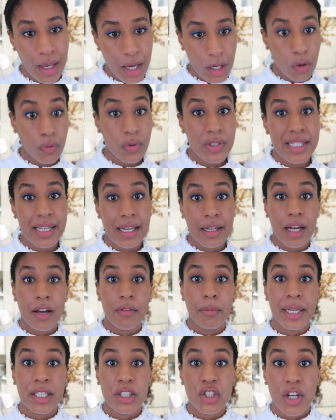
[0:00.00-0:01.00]
And obviously, I
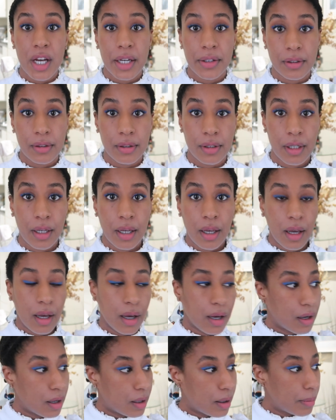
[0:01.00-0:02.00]
have my channel.
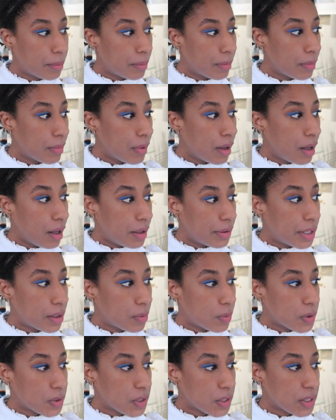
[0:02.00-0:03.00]
Um, there
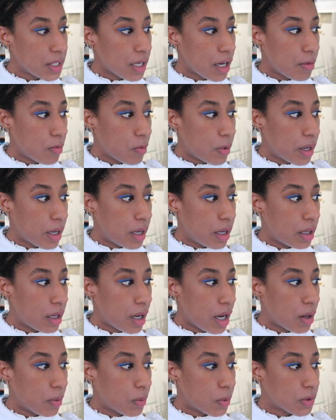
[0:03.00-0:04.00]
was a time where
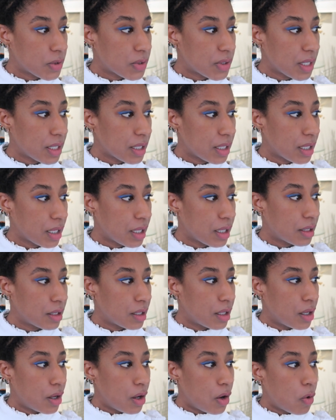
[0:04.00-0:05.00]
I was
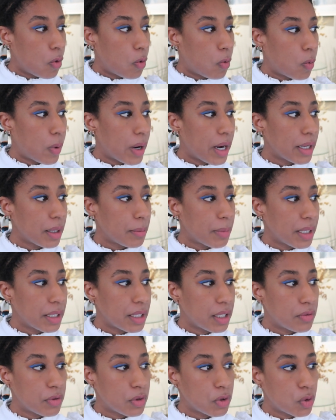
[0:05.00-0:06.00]
thinking, why am I
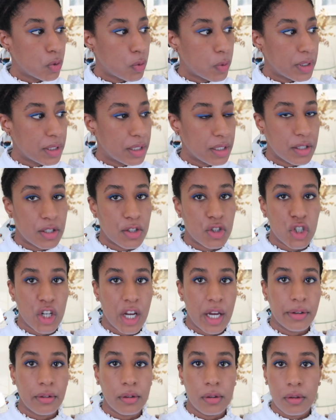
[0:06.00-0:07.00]
even doing this
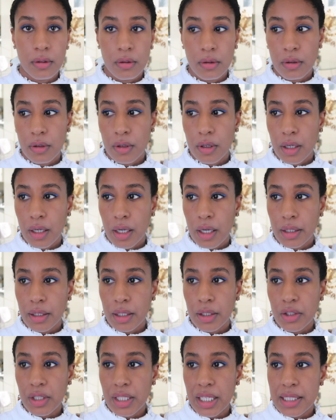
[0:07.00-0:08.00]
channel? And
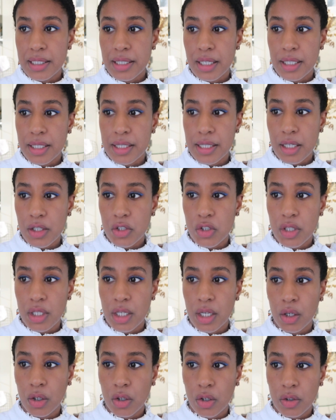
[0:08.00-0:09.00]
I realized that it's
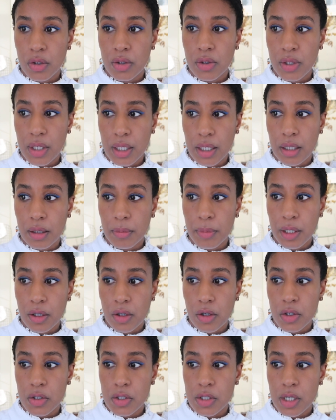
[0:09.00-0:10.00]
actually a good thing
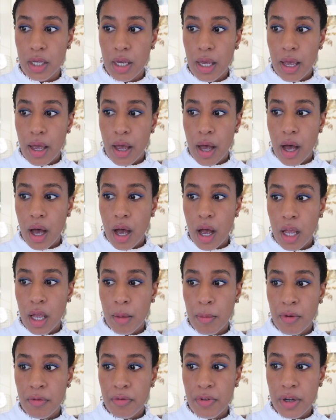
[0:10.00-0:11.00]
because I
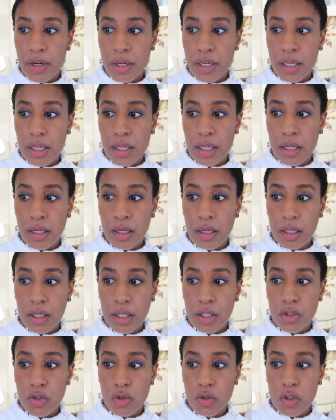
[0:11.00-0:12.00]
am a very
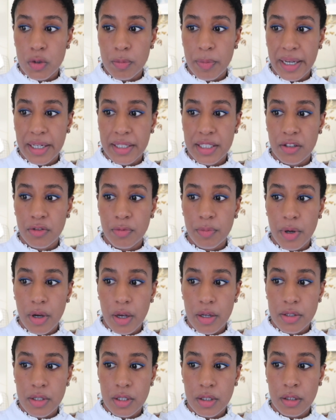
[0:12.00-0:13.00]
introspective
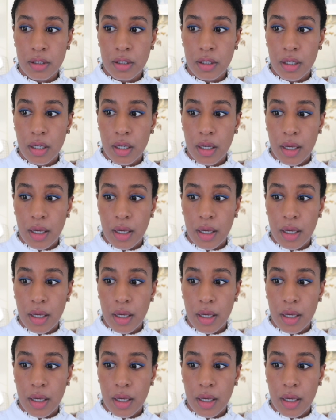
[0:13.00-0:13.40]
person,